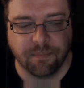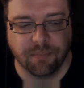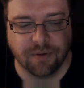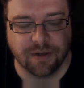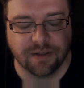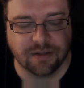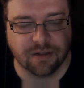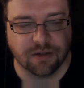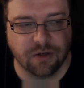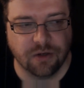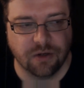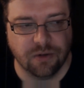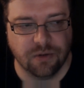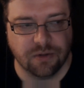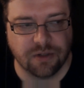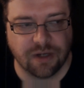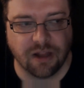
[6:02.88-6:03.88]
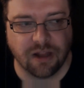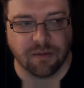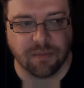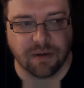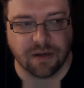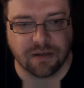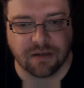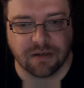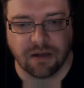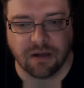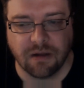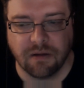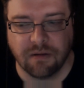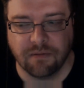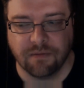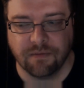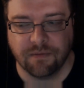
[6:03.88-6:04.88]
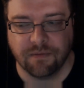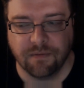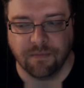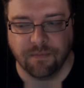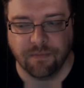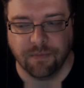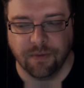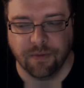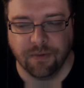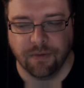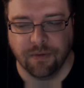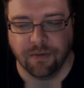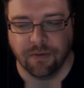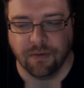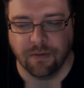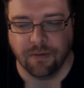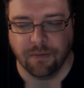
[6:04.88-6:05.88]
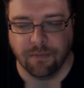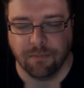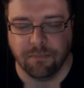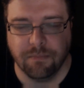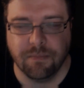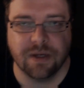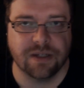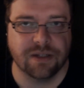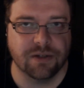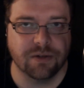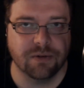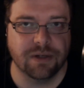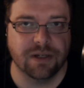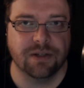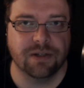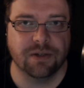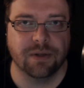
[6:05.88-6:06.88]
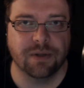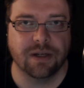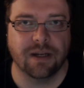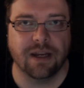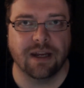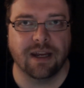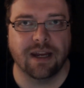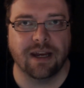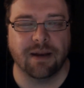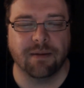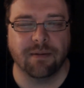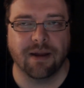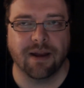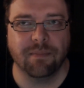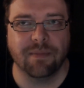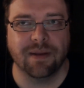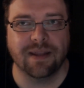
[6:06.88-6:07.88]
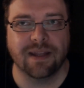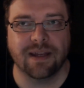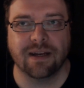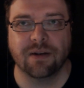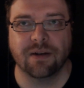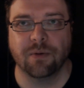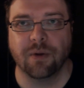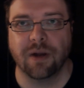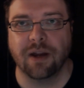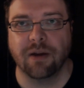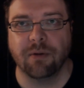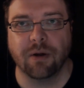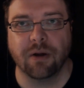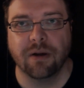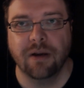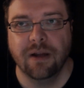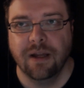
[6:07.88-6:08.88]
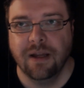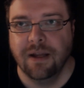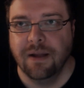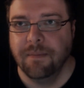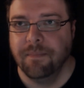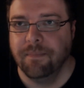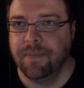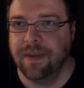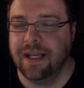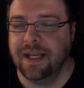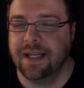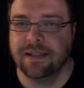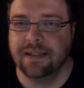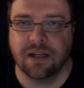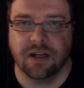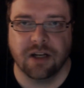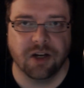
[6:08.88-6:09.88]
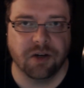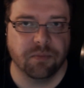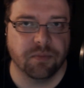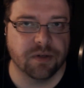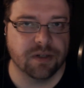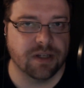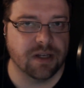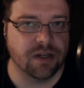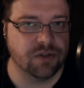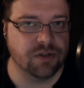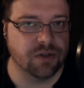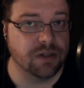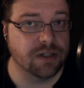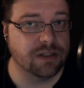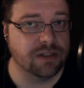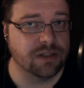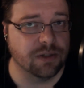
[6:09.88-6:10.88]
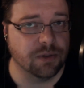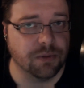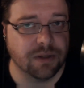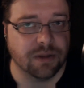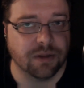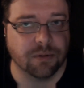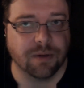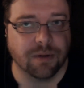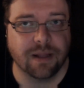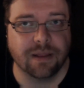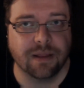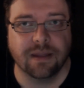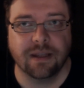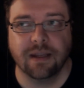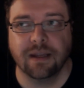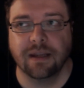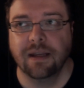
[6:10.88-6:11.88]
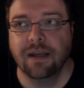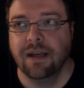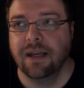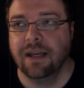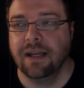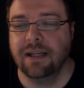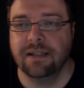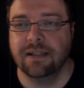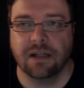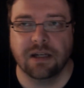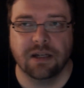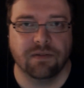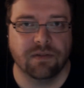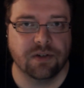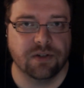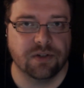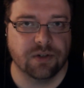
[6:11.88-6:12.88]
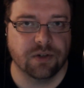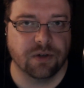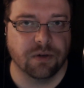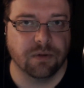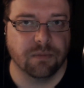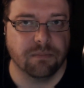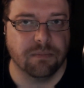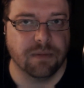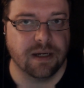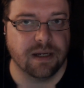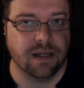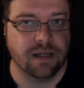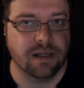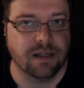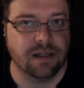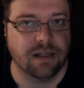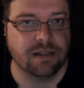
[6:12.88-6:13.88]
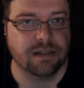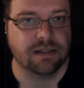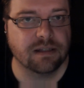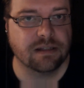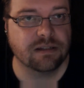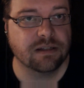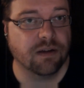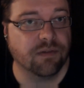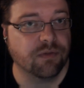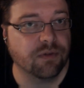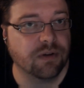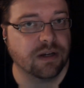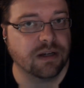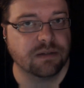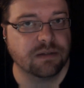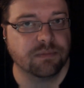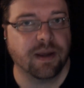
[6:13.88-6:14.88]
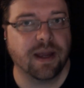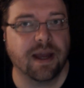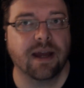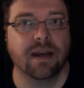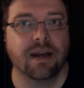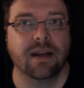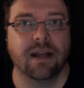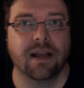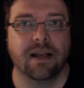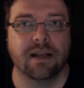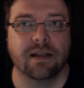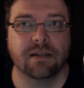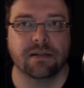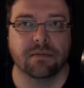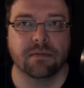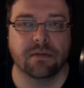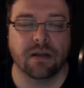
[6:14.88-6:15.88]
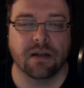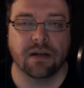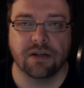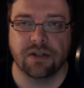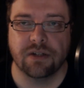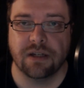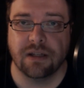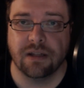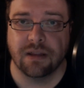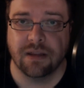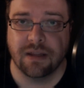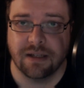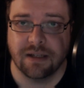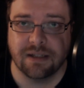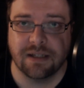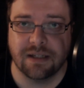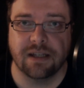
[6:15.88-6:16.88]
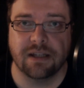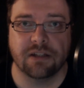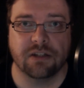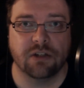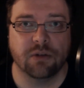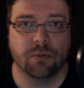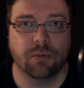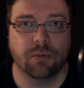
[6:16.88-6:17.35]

brings a huge element of mystery to it, and I mean that in a way where he's not 100% sure he's doing the right thing. He's not even sure Mitty is as suffering as bad as Nanachi thinks he is.